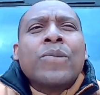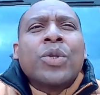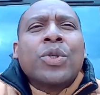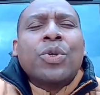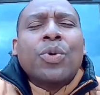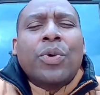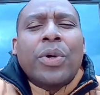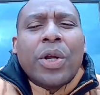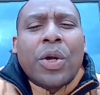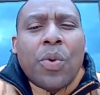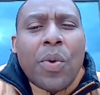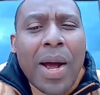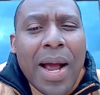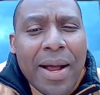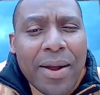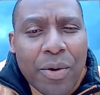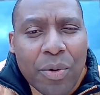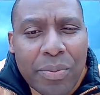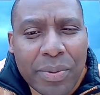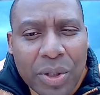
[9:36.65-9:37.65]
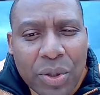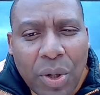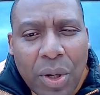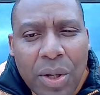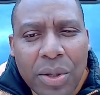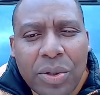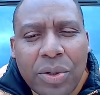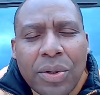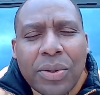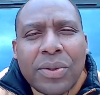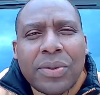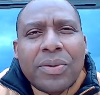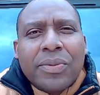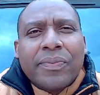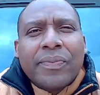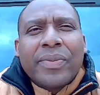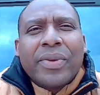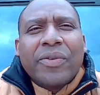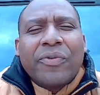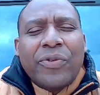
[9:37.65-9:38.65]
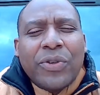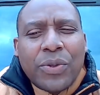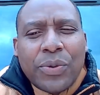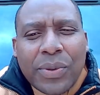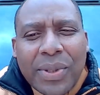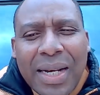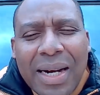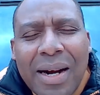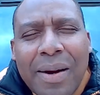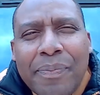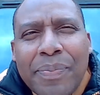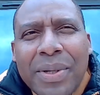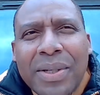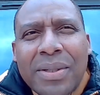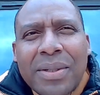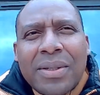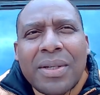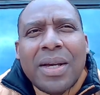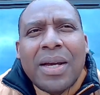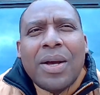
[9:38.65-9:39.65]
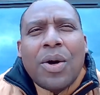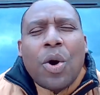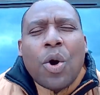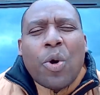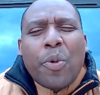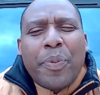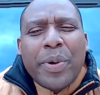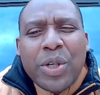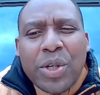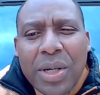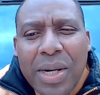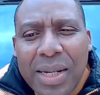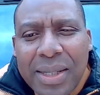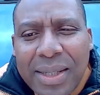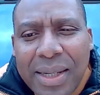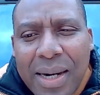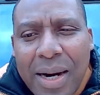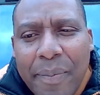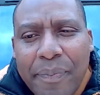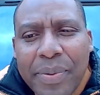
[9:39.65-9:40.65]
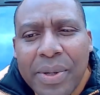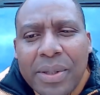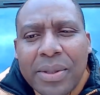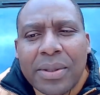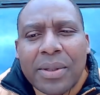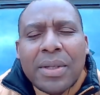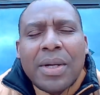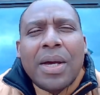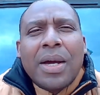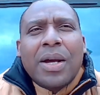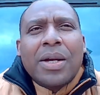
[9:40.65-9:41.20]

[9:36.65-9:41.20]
you will require a rheumatologist, physiotherapist, occupational therapist,